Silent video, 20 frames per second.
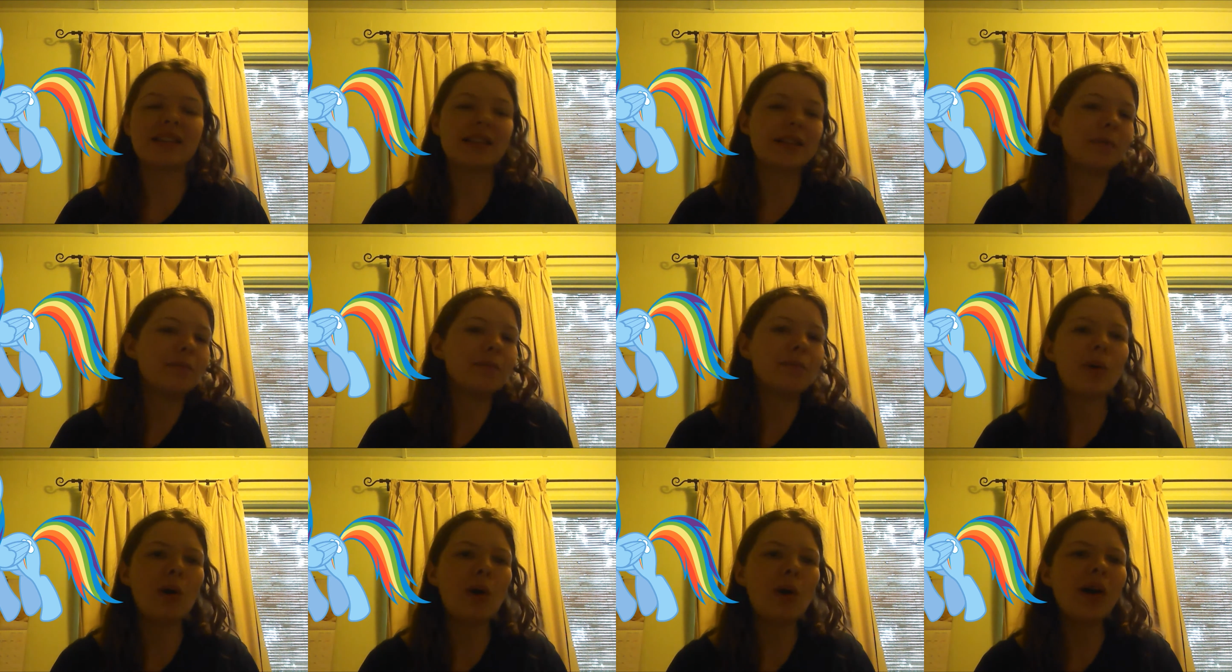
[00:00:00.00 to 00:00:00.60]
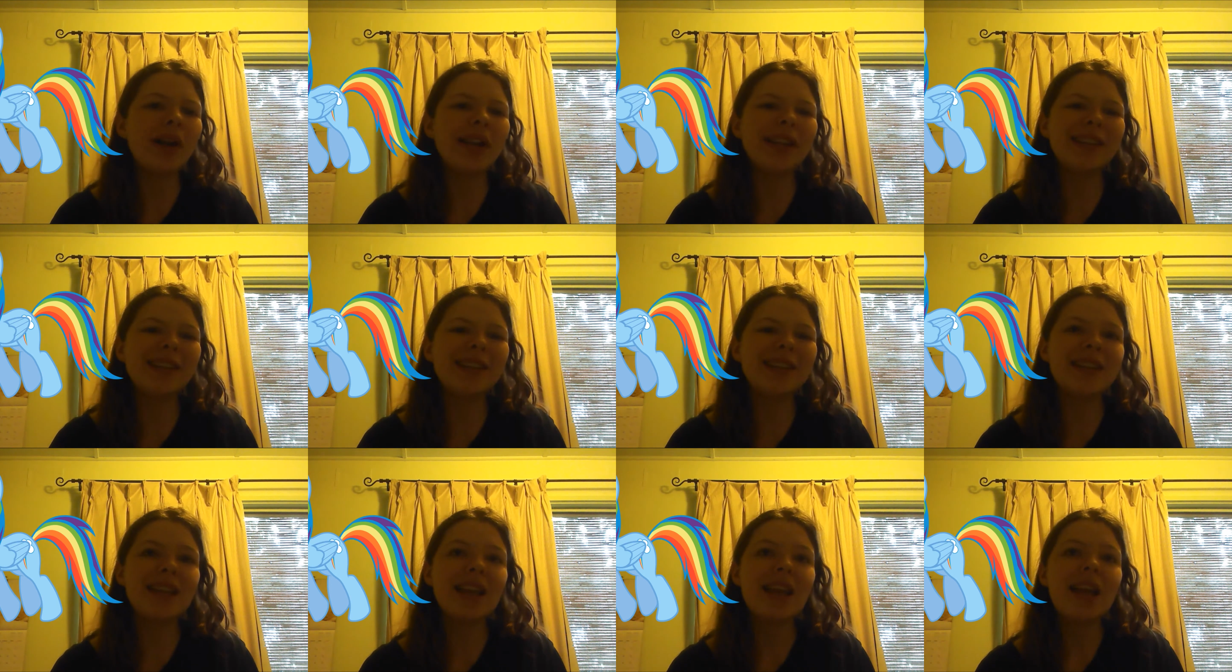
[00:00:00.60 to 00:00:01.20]
at some
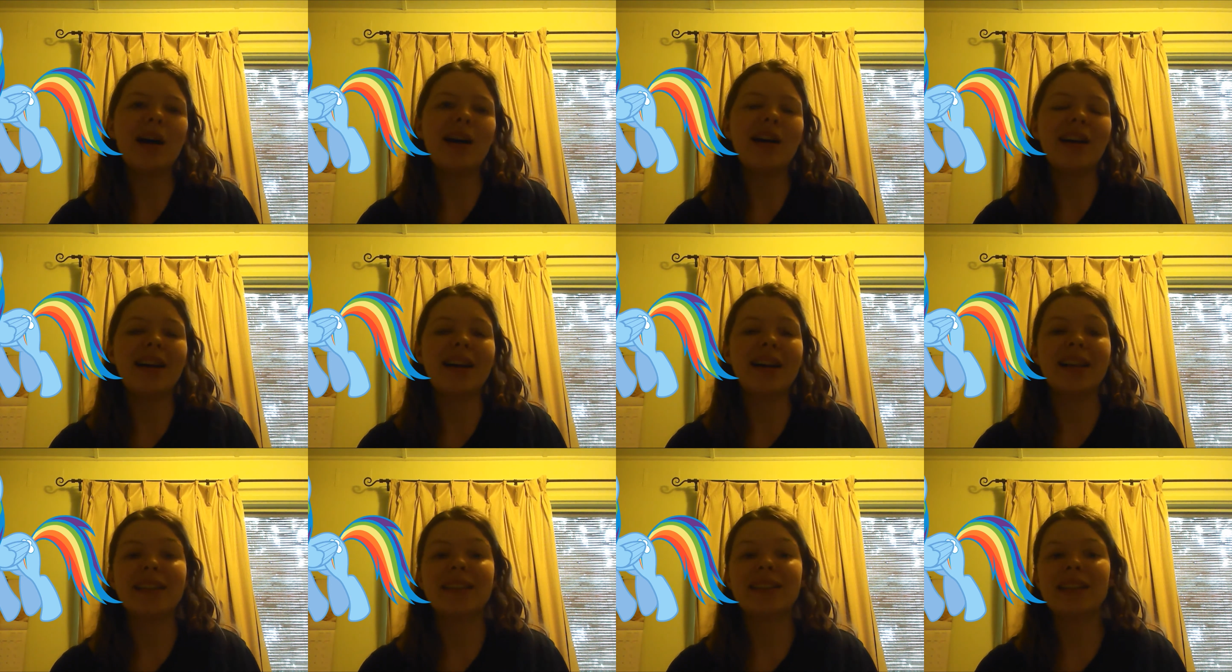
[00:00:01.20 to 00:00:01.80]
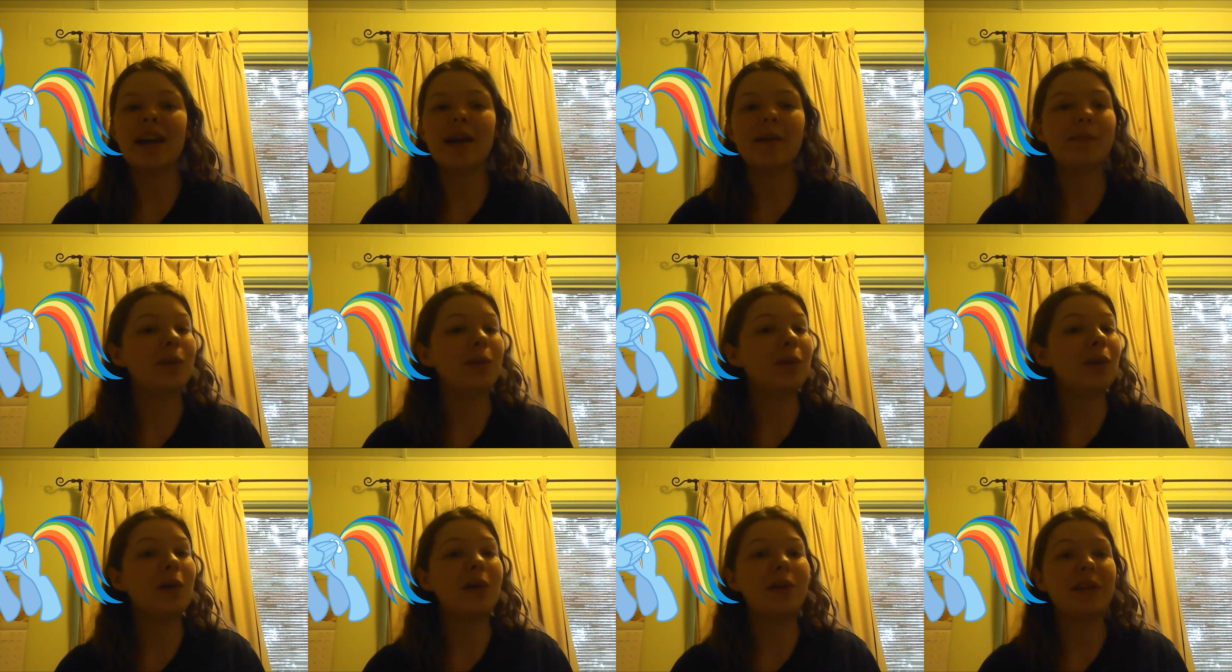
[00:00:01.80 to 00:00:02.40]
points, but
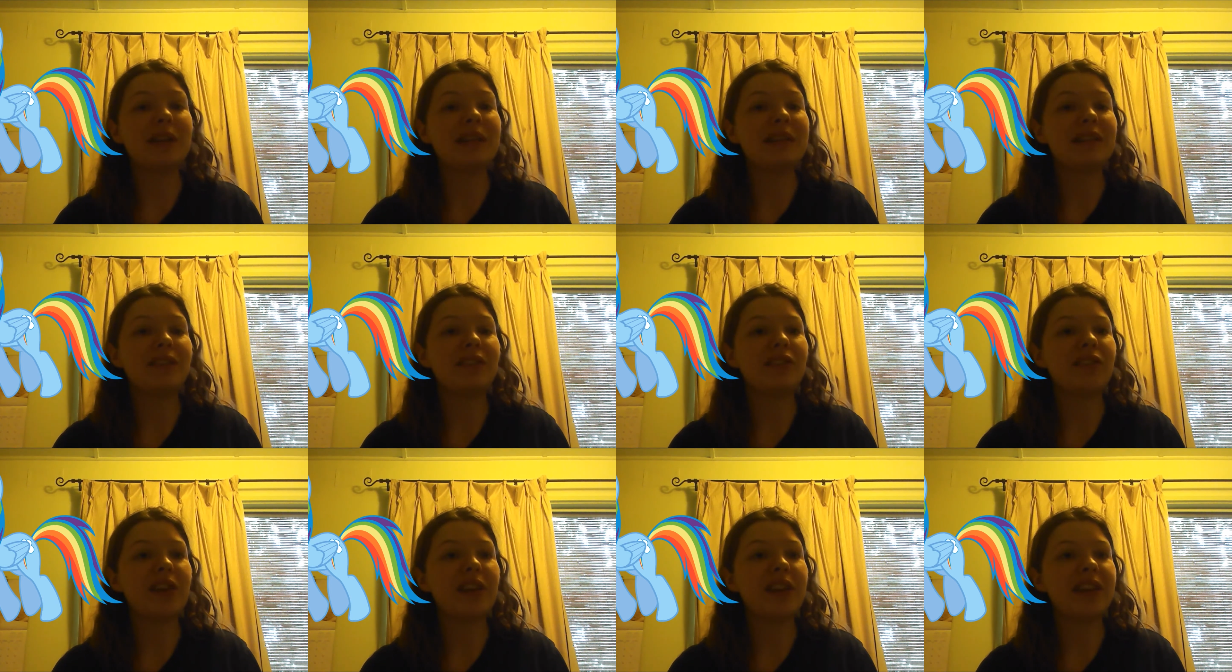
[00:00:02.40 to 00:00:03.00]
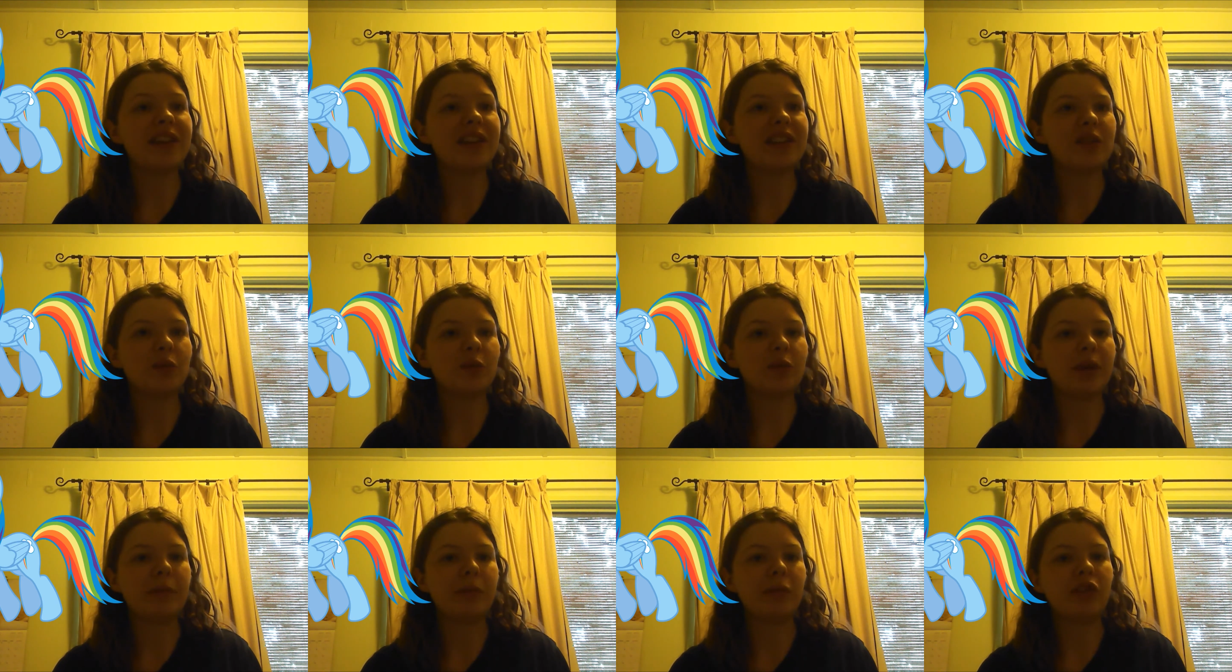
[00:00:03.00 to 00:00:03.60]
I'm not as athletic as
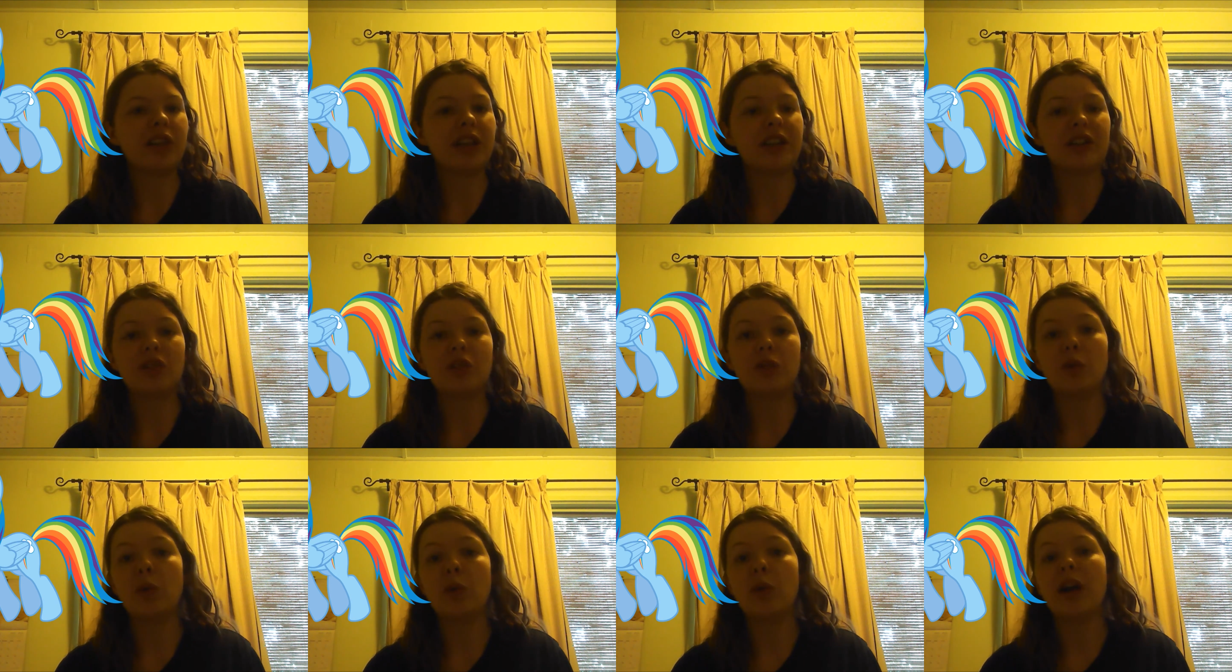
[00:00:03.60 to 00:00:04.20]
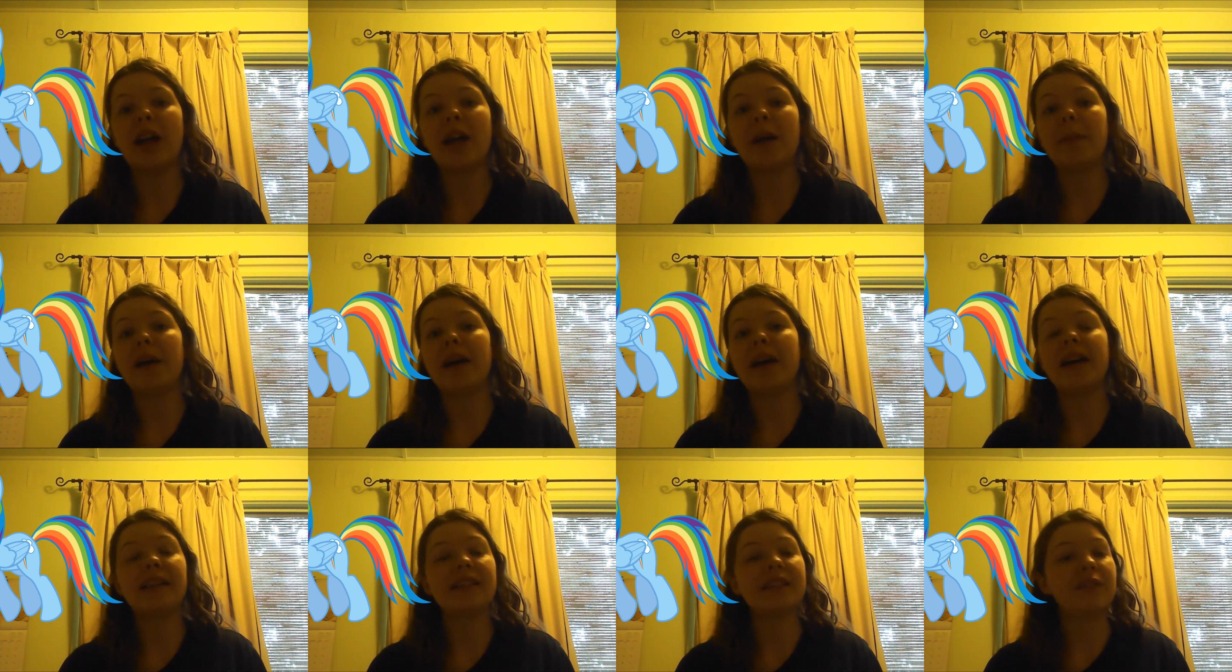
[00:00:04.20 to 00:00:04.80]
Rainbow Dash, nor am
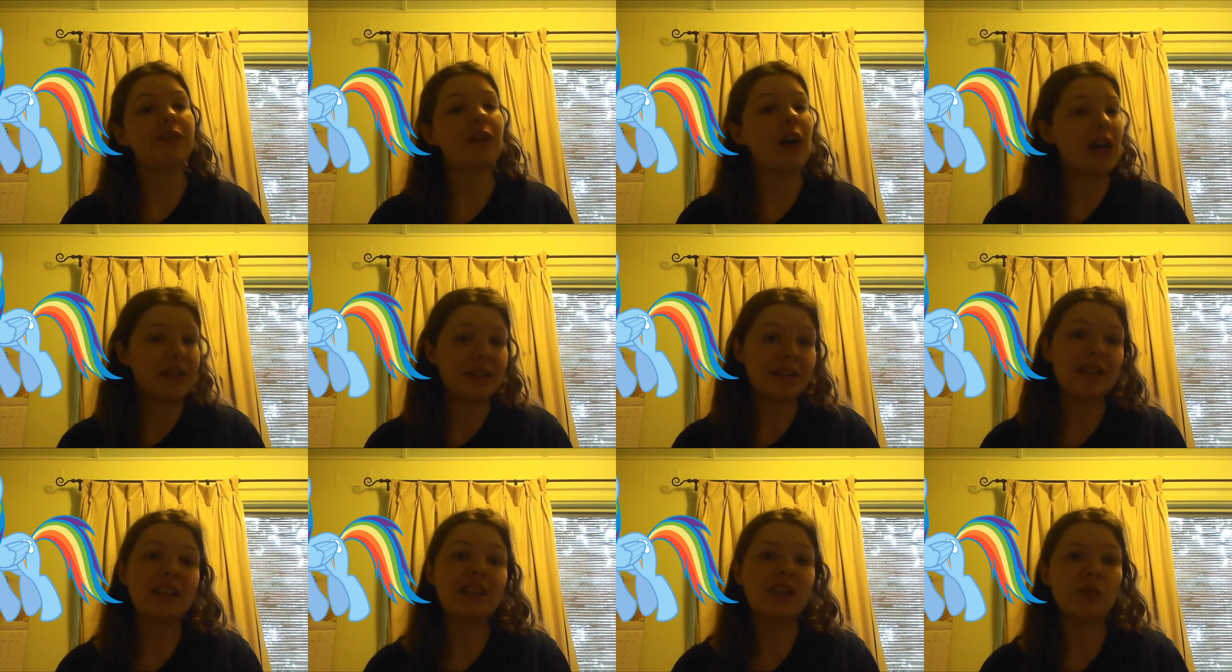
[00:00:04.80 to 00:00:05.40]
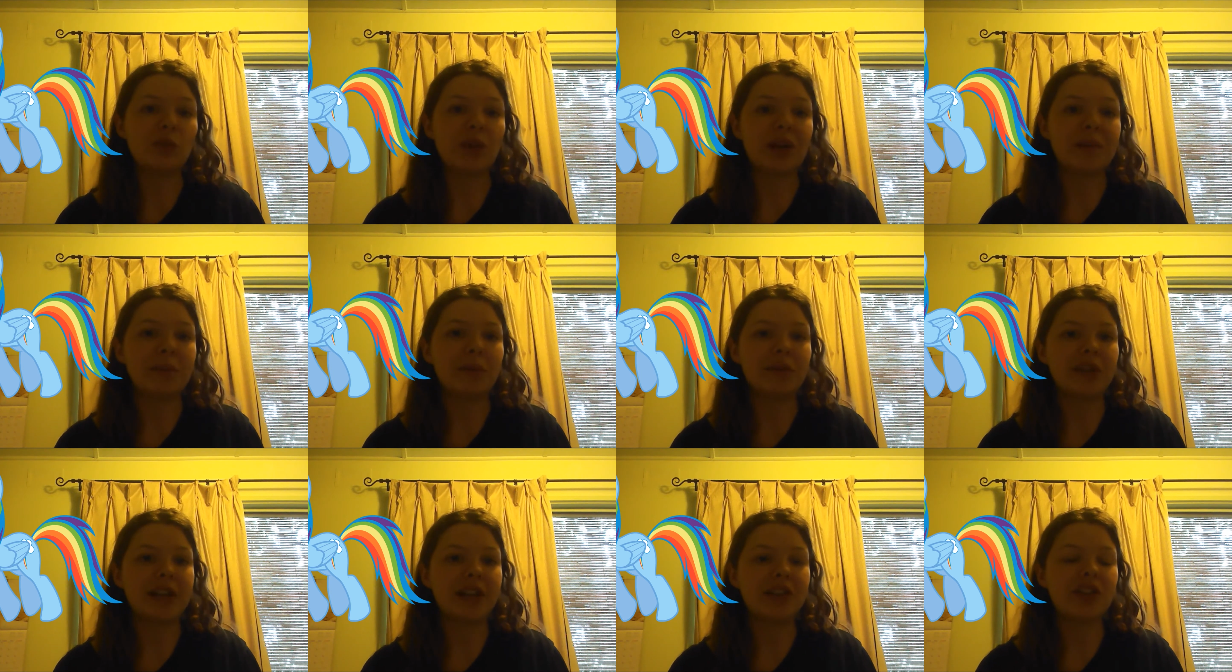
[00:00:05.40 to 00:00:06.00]
I as fast as
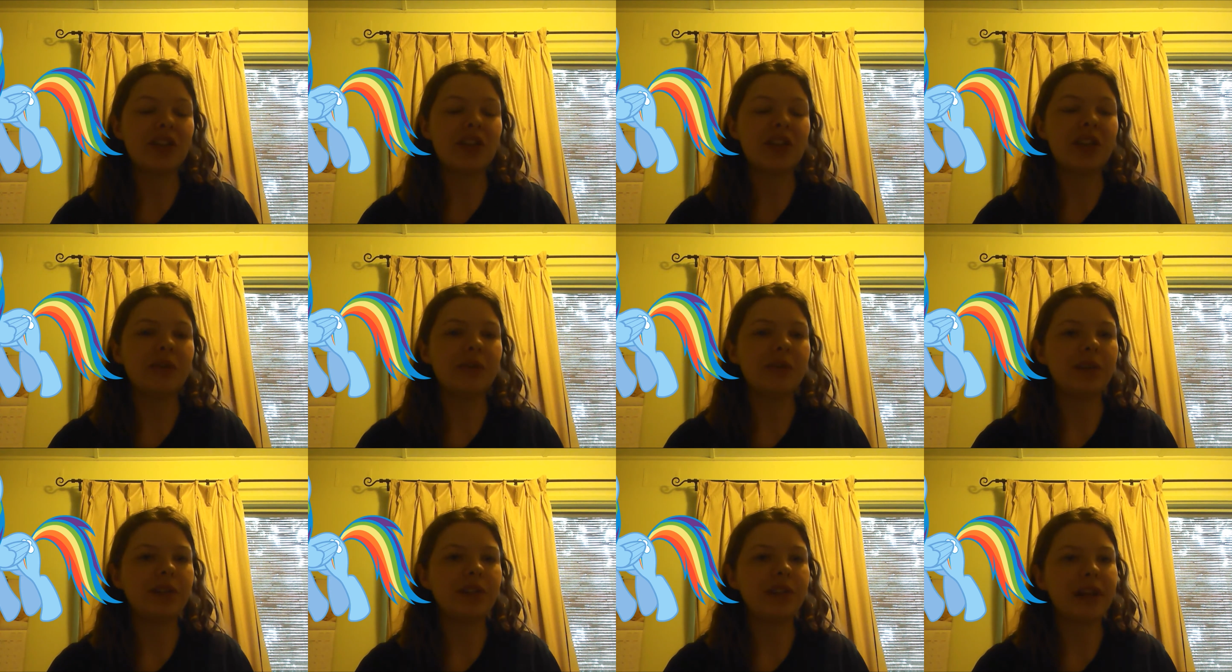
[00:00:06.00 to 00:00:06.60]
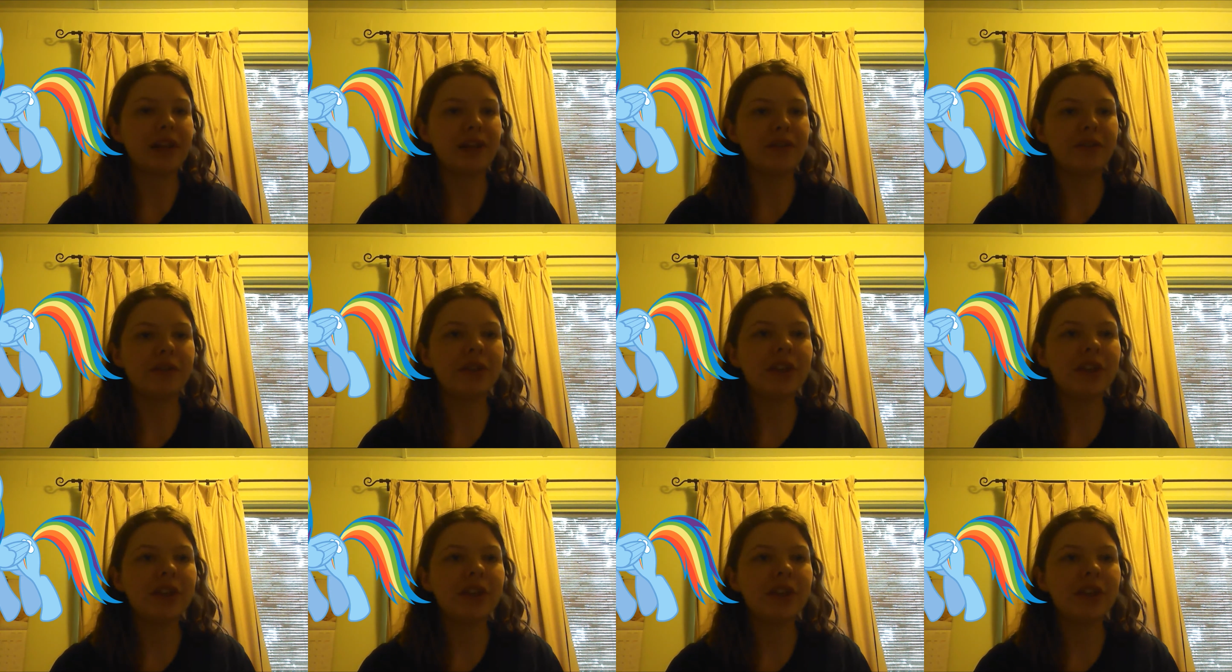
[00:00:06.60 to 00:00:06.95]
Rainbow Dash in real life.